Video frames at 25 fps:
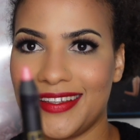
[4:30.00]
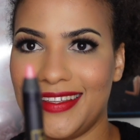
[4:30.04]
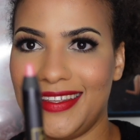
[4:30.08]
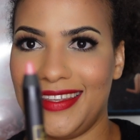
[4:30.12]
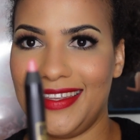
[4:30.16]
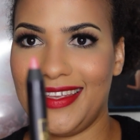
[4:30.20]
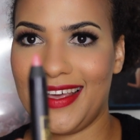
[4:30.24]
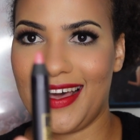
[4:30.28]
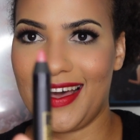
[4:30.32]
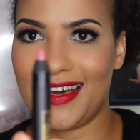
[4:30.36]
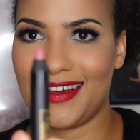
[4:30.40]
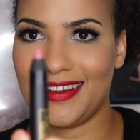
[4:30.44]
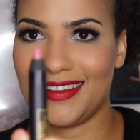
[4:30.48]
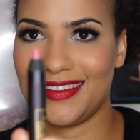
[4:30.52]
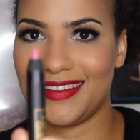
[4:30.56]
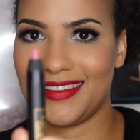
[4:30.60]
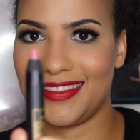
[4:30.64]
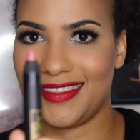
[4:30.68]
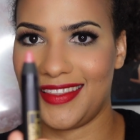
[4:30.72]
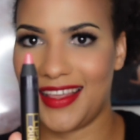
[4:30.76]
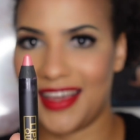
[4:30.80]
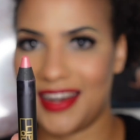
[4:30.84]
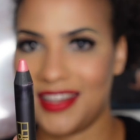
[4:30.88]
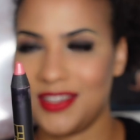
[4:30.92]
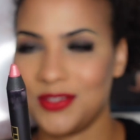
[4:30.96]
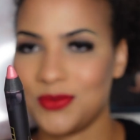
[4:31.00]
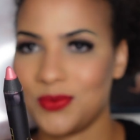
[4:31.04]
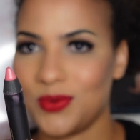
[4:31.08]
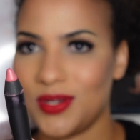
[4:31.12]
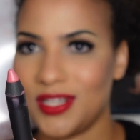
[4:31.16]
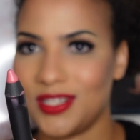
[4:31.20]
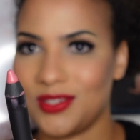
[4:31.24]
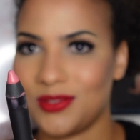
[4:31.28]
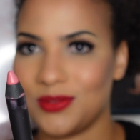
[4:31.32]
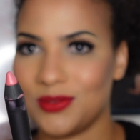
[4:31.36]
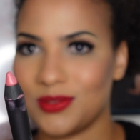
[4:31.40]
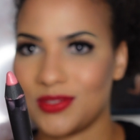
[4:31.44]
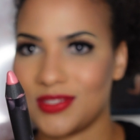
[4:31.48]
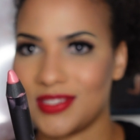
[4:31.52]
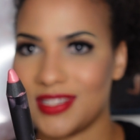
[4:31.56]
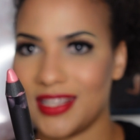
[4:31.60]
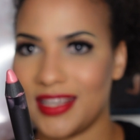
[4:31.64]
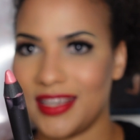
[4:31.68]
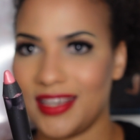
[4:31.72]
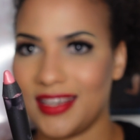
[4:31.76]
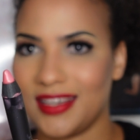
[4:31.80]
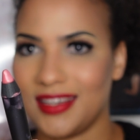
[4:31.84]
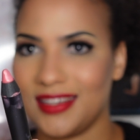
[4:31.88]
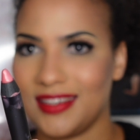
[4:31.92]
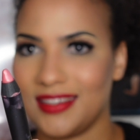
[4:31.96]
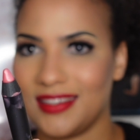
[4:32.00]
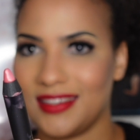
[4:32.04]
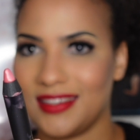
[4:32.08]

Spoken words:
Yeah, that is what it looks like.